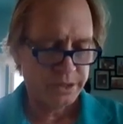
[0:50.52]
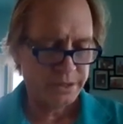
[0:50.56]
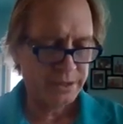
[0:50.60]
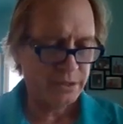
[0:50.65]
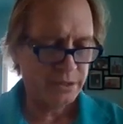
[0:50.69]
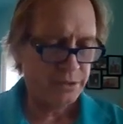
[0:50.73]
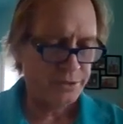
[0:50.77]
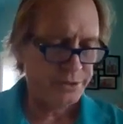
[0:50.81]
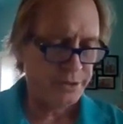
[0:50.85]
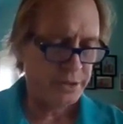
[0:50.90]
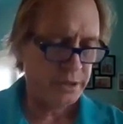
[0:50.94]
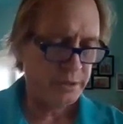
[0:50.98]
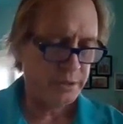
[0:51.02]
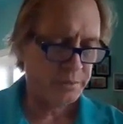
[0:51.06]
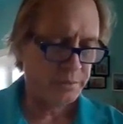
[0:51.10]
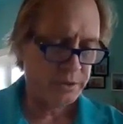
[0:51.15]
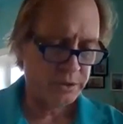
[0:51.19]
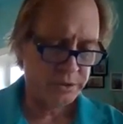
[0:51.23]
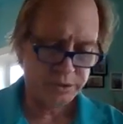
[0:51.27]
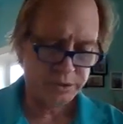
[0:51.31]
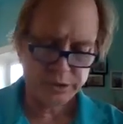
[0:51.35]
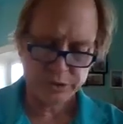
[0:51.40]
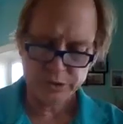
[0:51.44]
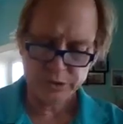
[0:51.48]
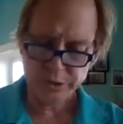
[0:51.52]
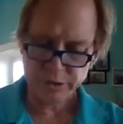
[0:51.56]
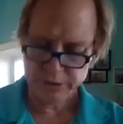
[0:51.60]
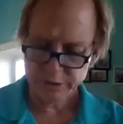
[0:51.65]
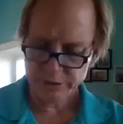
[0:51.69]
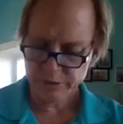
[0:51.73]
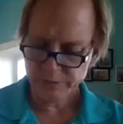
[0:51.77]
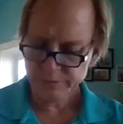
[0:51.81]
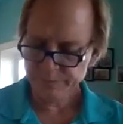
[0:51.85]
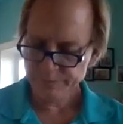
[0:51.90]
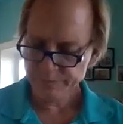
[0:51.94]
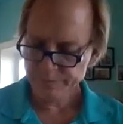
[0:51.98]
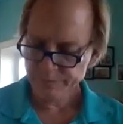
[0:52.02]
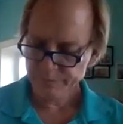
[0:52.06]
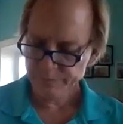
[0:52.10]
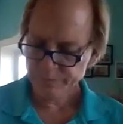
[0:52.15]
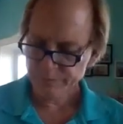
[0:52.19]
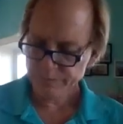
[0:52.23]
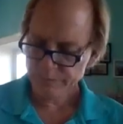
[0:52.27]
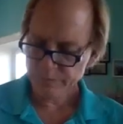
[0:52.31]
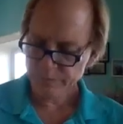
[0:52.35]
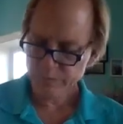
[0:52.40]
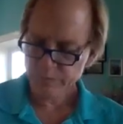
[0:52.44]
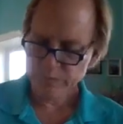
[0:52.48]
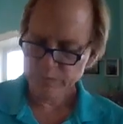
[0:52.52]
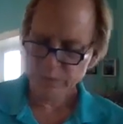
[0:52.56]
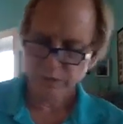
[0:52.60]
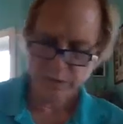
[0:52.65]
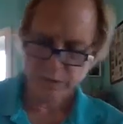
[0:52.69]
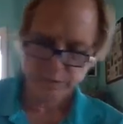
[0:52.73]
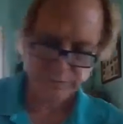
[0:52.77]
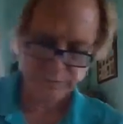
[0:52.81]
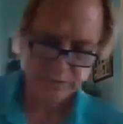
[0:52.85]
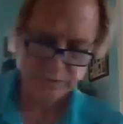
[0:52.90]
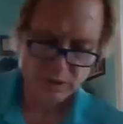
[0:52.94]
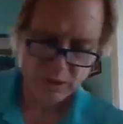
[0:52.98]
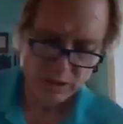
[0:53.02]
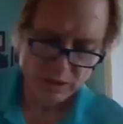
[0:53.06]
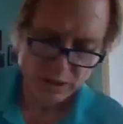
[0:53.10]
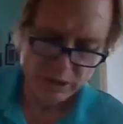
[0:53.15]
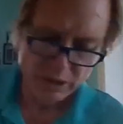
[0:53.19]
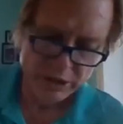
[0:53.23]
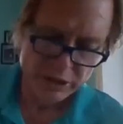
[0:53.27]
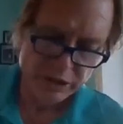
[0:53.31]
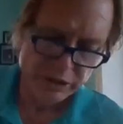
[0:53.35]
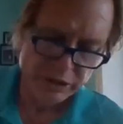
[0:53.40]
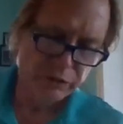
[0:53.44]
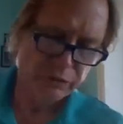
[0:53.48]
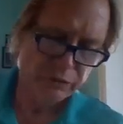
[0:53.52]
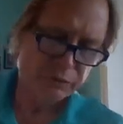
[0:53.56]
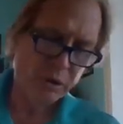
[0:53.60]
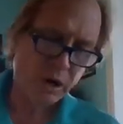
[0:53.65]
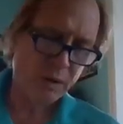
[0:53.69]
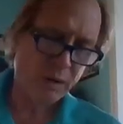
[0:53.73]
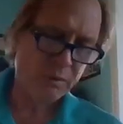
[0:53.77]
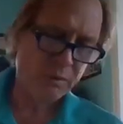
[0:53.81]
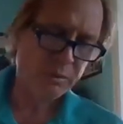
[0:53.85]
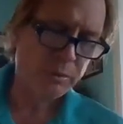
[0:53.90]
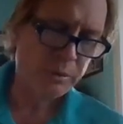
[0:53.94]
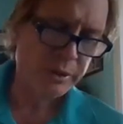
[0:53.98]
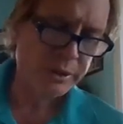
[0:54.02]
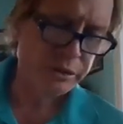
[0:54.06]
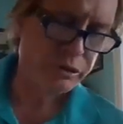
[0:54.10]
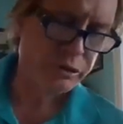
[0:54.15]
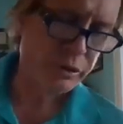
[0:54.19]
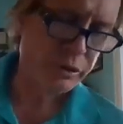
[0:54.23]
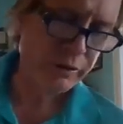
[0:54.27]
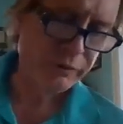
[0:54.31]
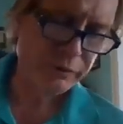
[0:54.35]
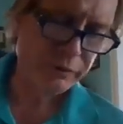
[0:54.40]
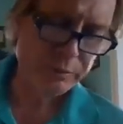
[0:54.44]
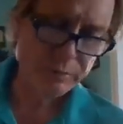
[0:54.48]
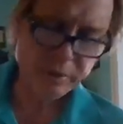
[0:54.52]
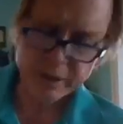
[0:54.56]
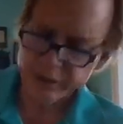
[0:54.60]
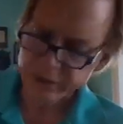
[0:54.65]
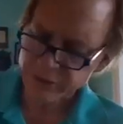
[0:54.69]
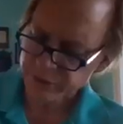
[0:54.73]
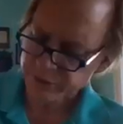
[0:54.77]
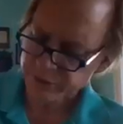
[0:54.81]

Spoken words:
tilt-up construction. Okay. You've probably driven by